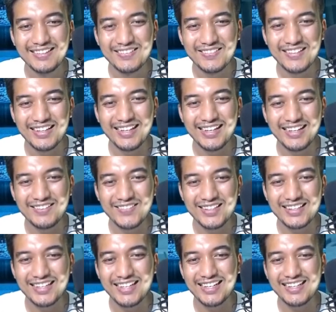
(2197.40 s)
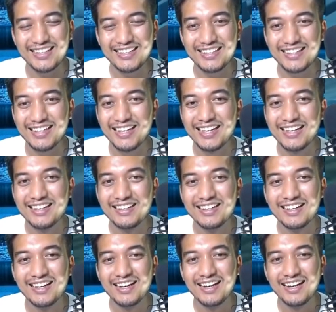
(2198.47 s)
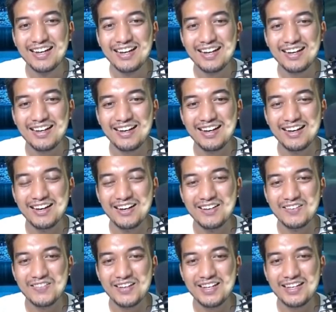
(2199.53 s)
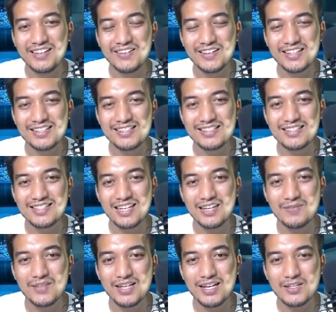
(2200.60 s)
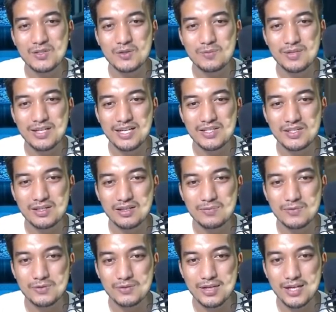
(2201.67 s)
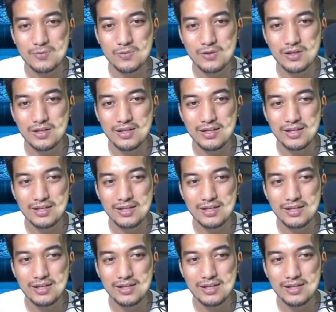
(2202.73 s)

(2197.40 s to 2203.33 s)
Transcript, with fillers: man, what the hell? oh man, okay, this is the time that I should be dashing up to that one,